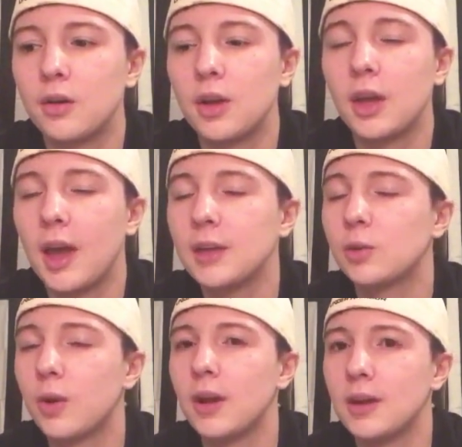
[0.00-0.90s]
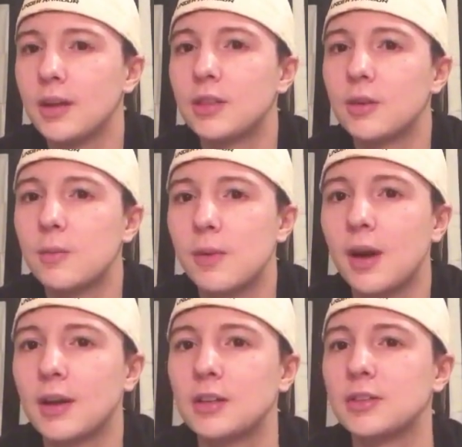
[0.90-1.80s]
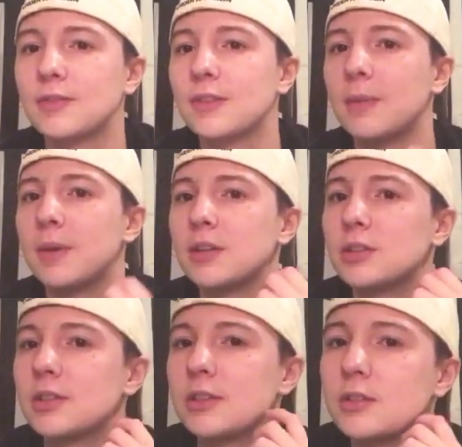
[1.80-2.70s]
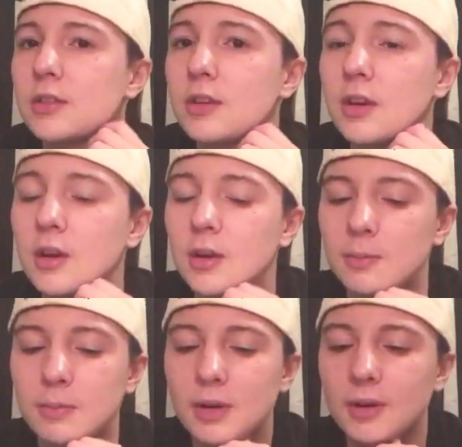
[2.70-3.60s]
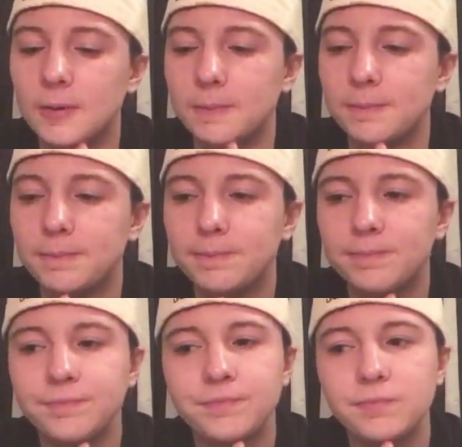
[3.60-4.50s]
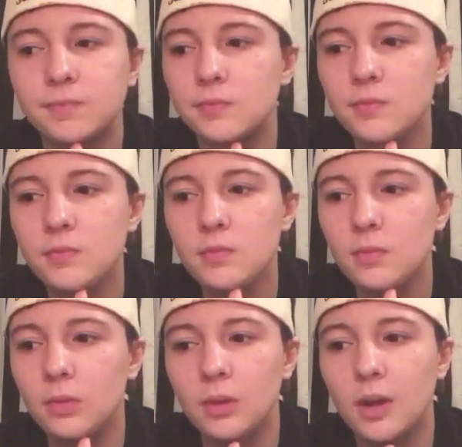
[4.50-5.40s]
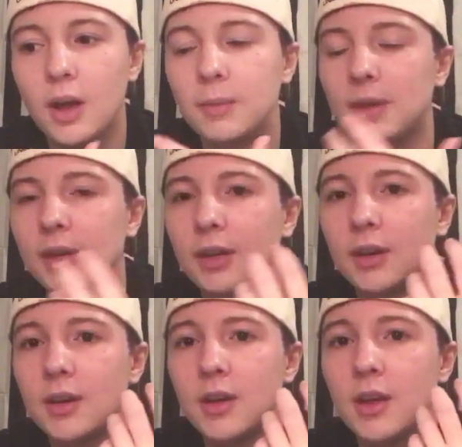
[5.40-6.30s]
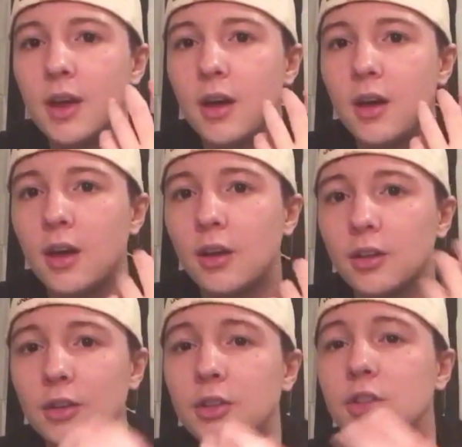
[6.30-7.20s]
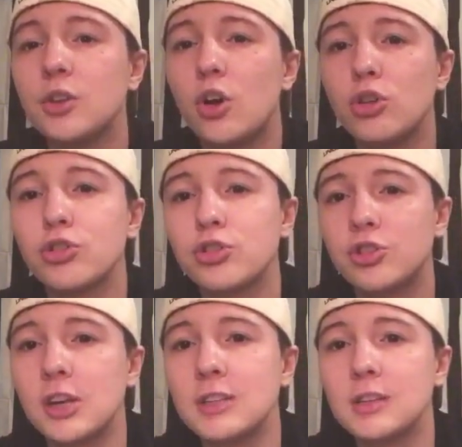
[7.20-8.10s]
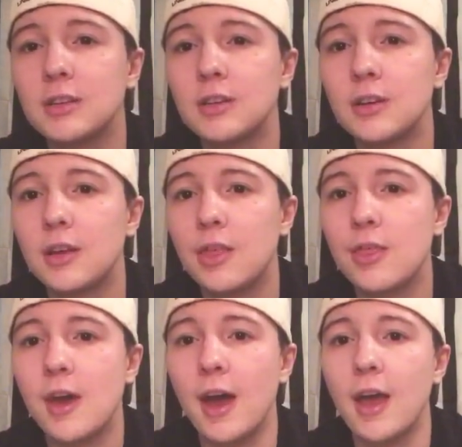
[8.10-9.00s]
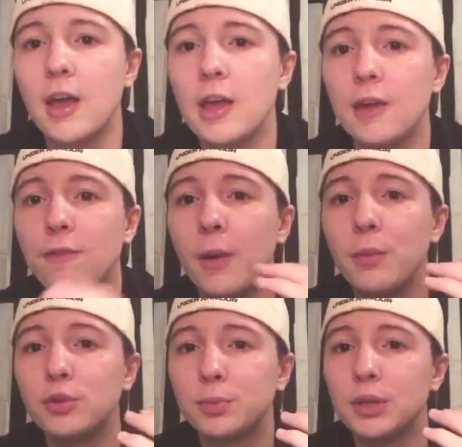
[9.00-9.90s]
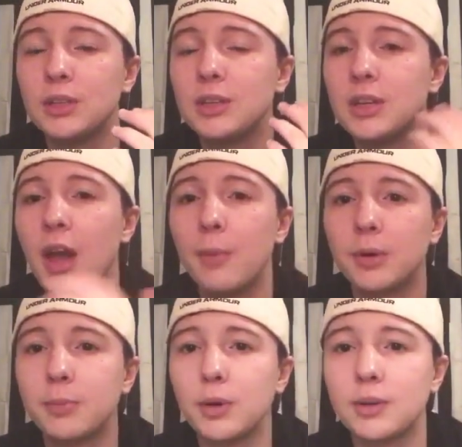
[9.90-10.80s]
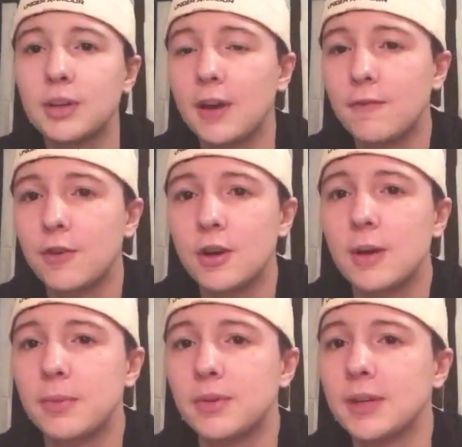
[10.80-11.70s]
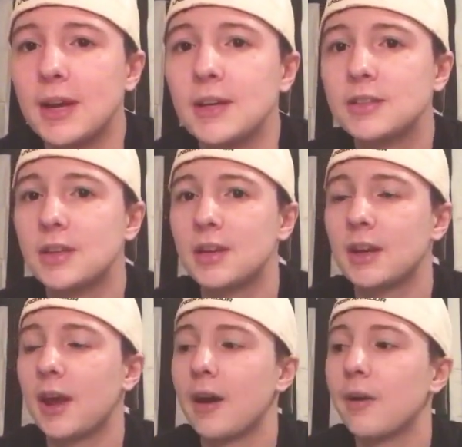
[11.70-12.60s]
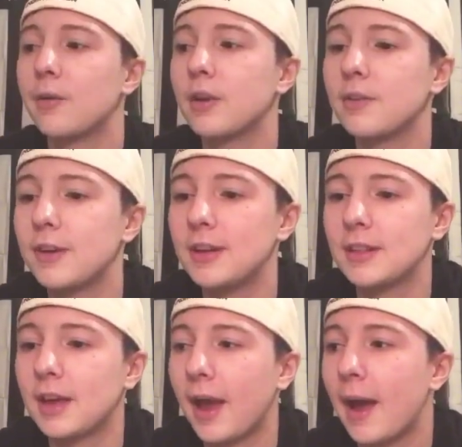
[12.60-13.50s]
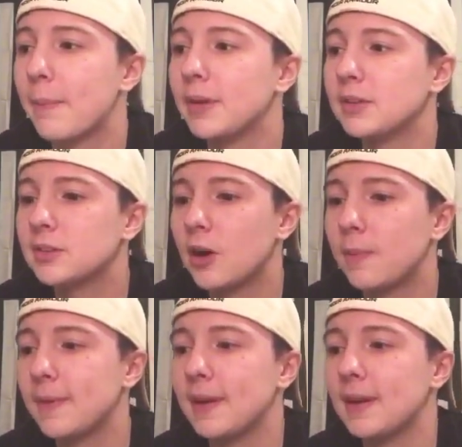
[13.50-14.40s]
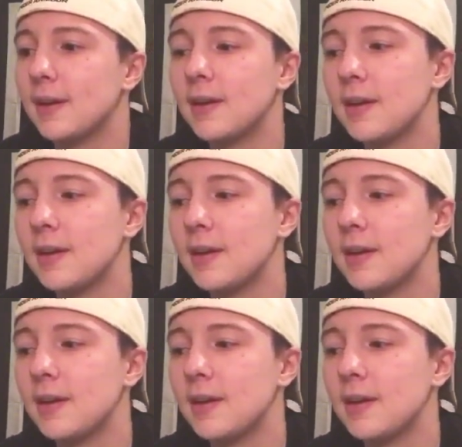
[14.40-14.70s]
it hadn't quite hit them, I guess, if that makes sense. But, I mean, this is all shit that if I was pre-T, I would have broken down for a couple days. And now, if anything happens, I'll be